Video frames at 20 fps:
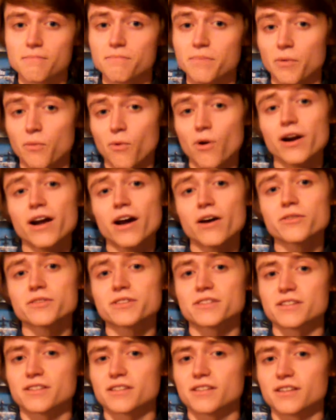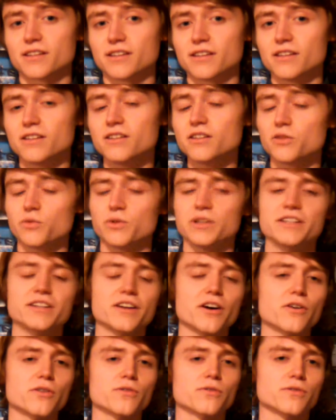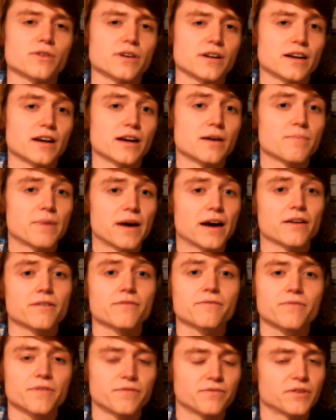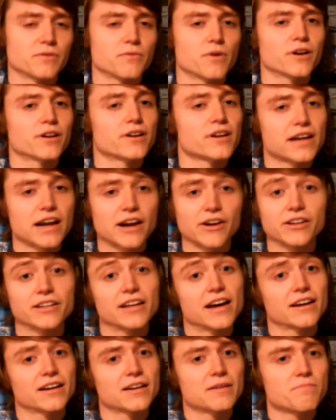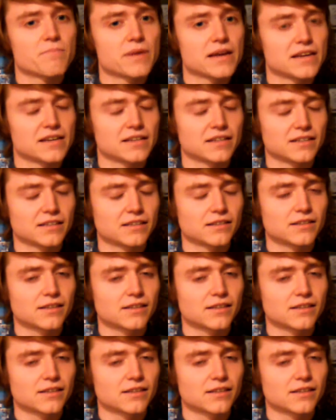But what else do we know about 51 Eridani b?